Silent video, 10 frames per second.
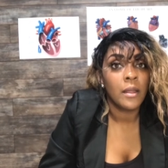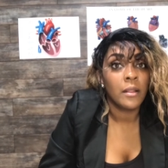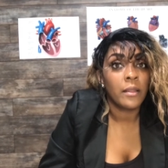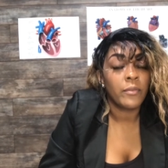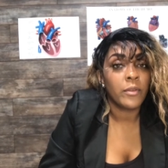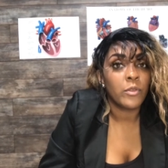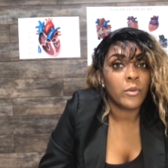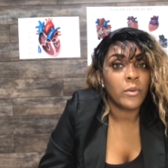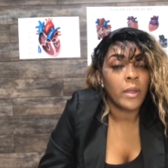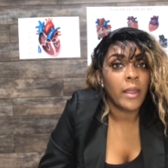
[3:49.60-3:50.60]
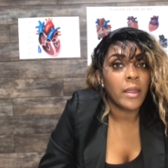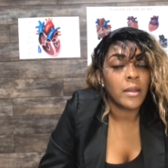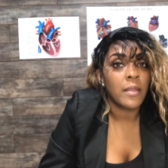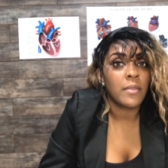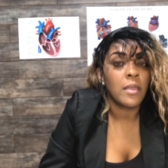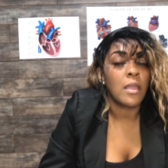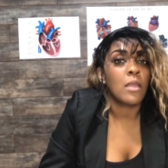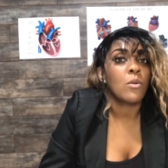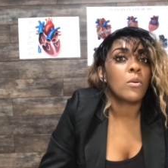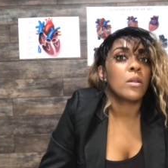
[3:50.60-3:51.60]
left ventricle and the
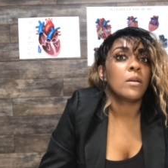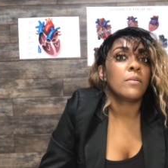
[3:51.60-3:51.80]
aorta.